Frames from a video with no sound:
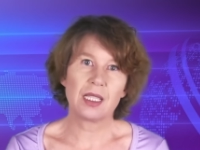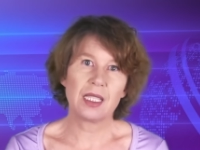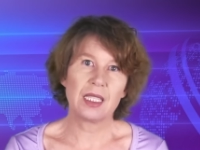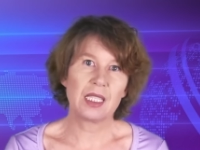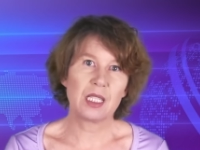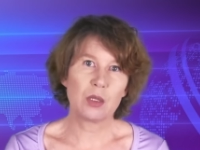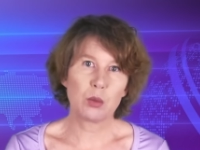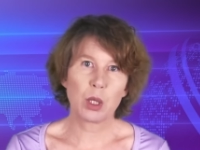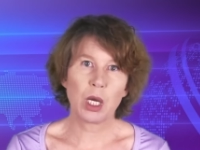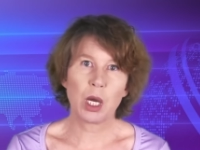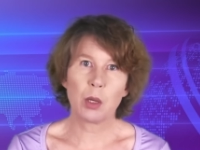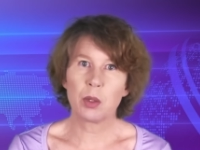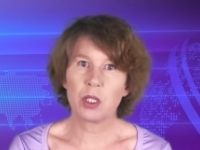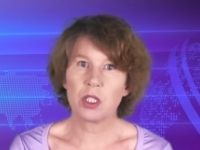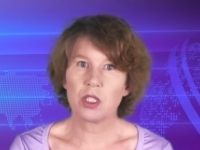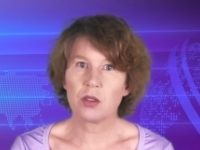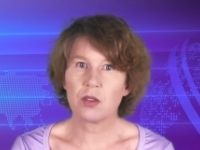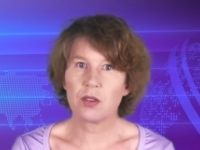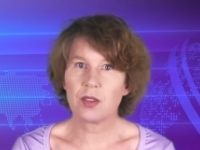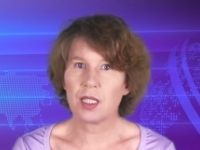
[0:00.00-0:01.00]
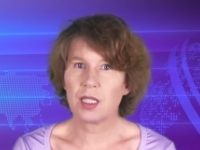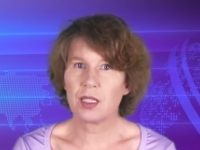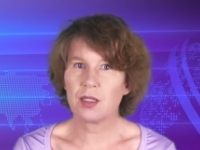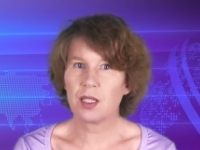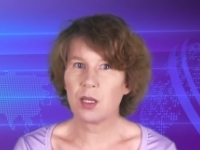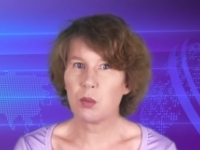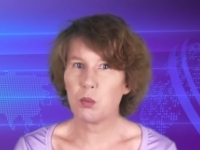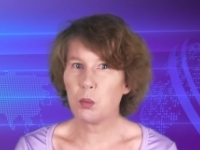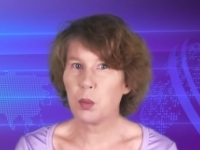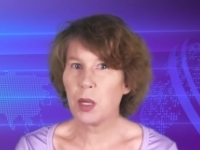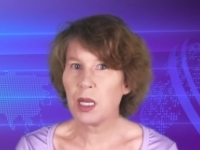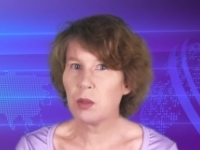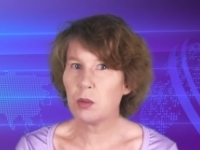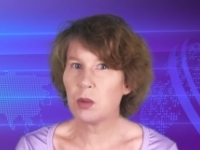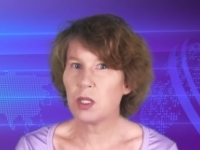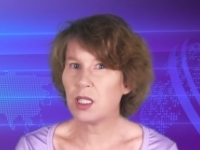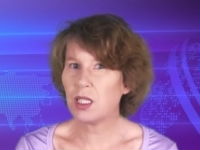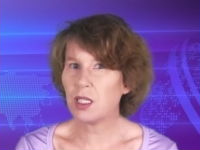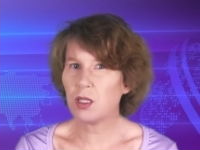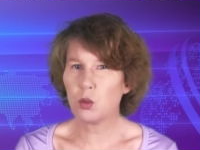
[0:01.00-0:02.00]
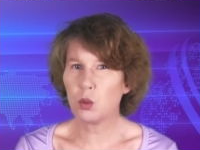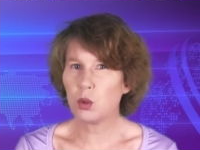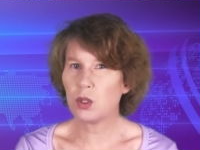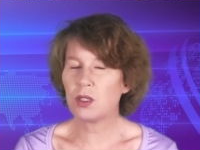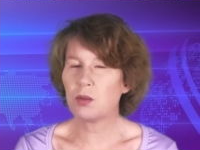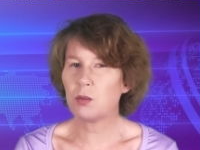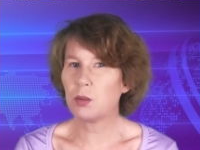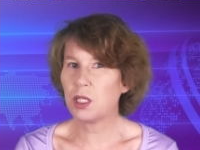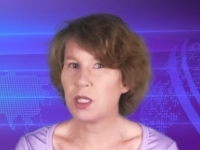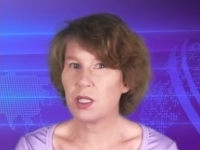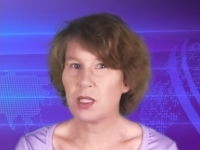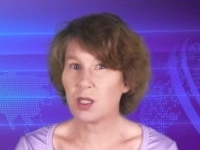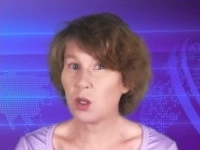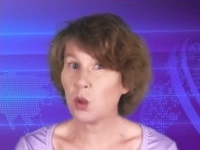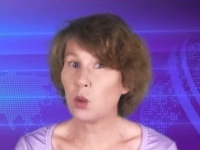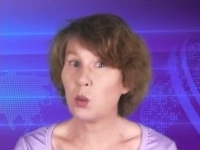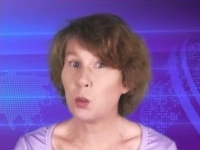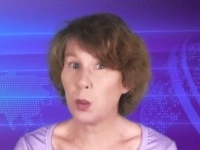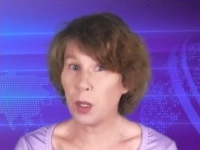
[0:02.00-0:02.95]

And I'm coming to think that maybe it wouldn't be so